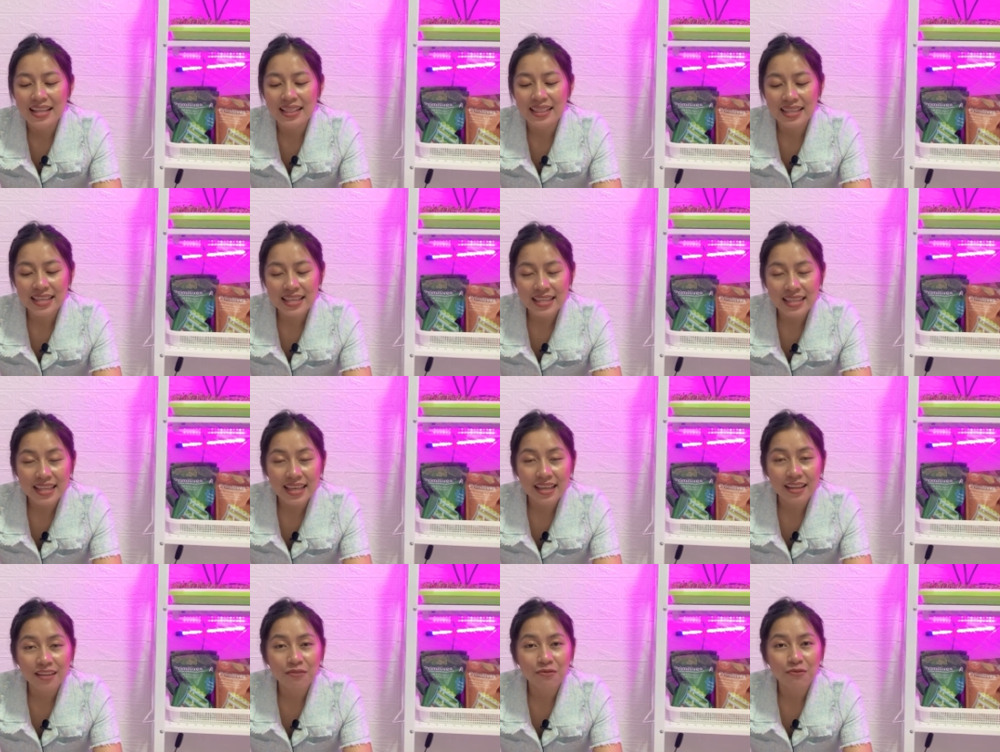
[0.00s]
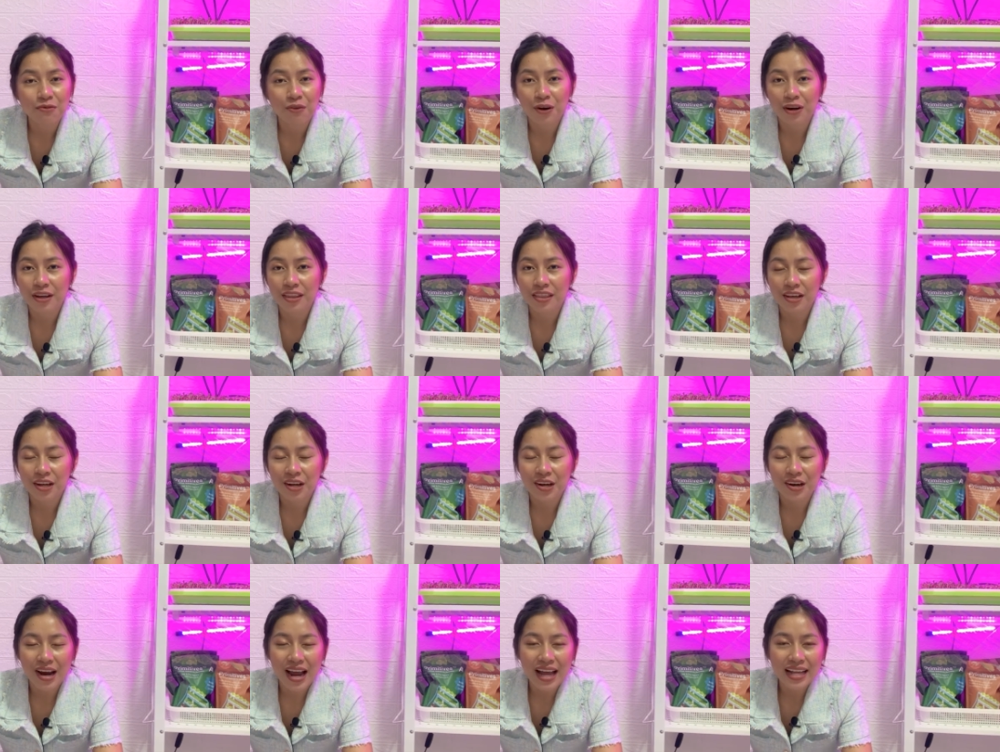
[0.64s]
needed for the
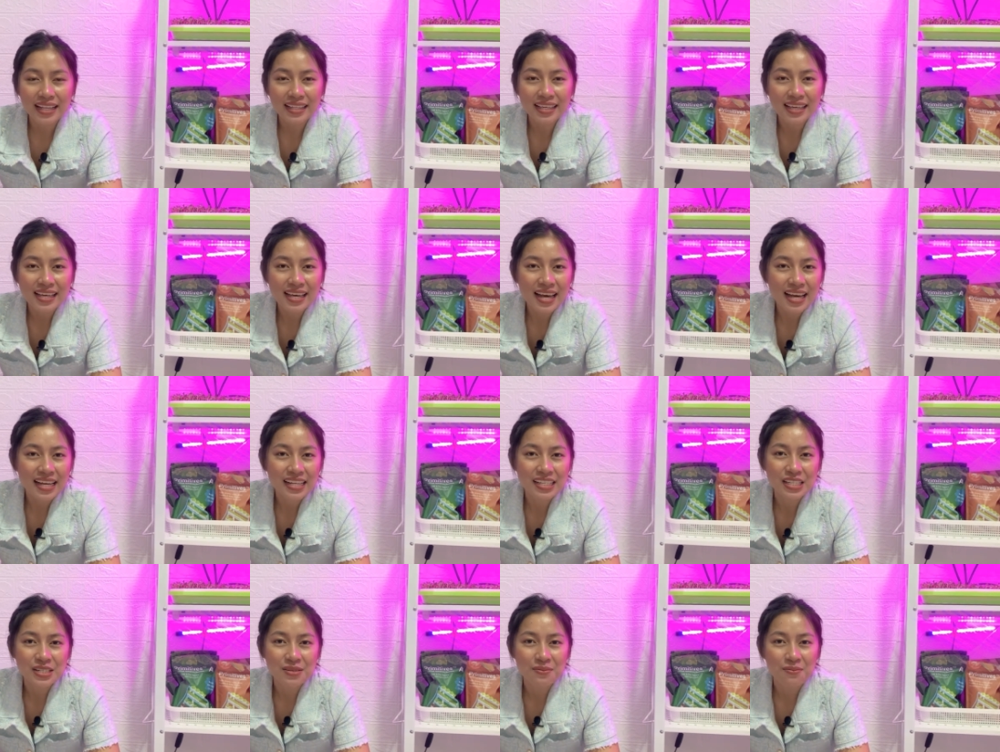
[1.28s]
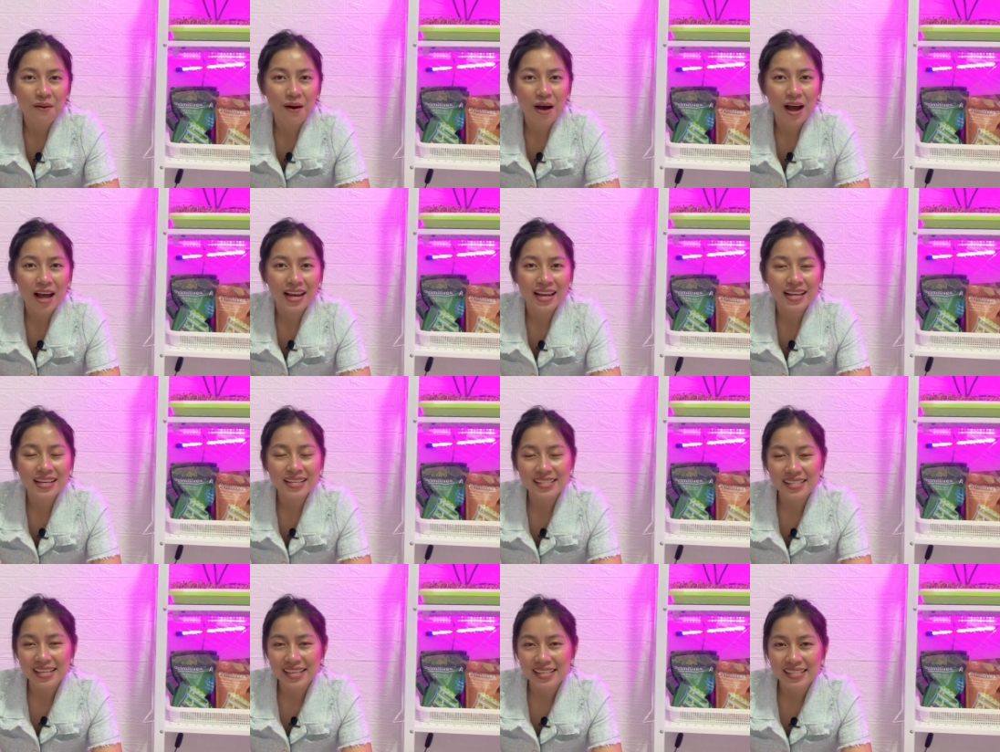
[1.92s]
Kratky
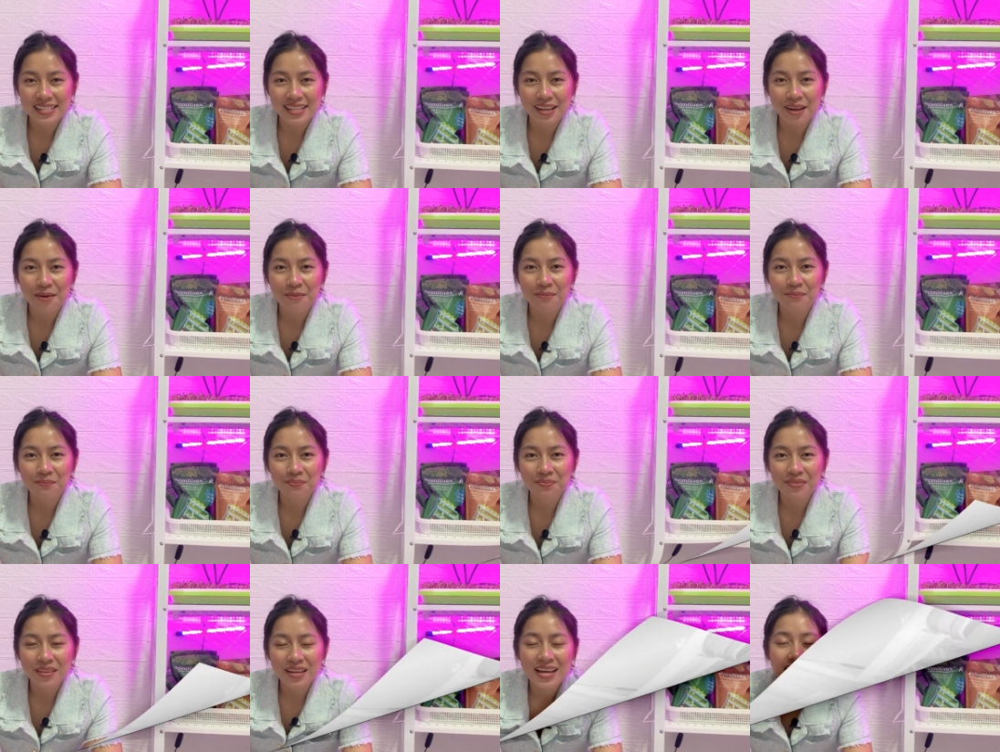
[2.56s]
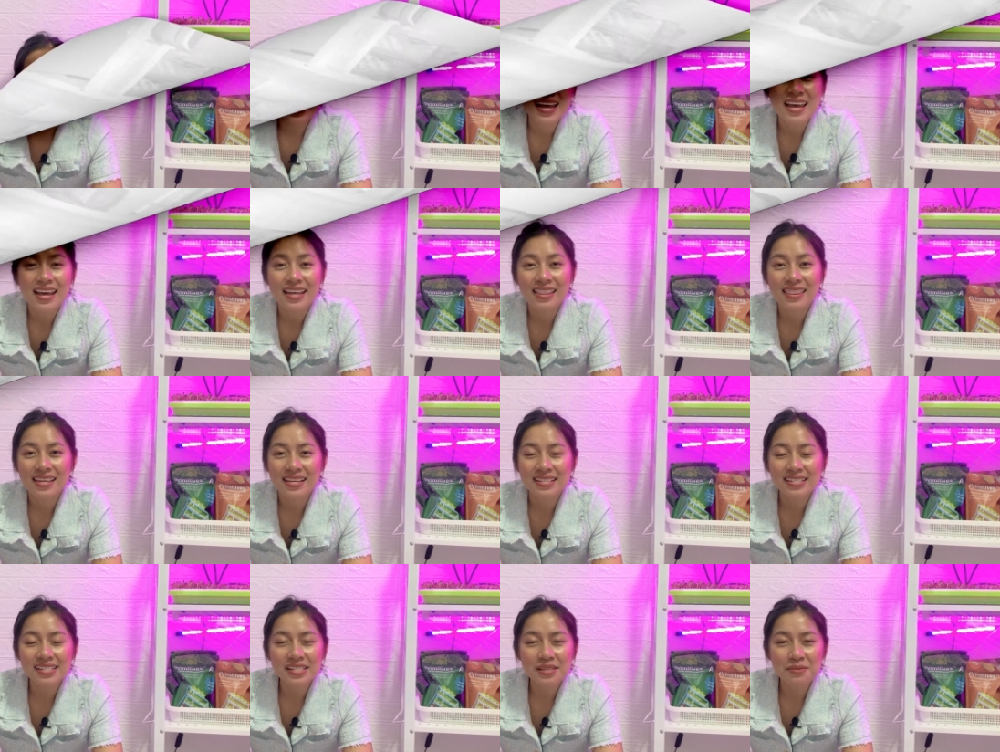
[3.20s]
hydroponic system.
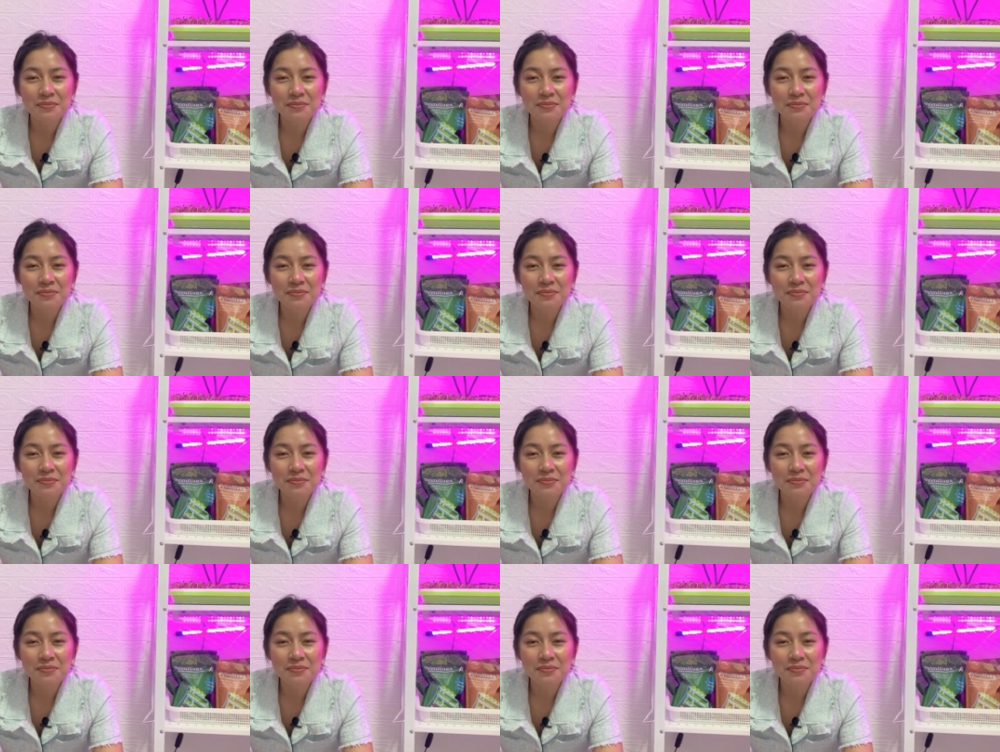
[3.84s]
This is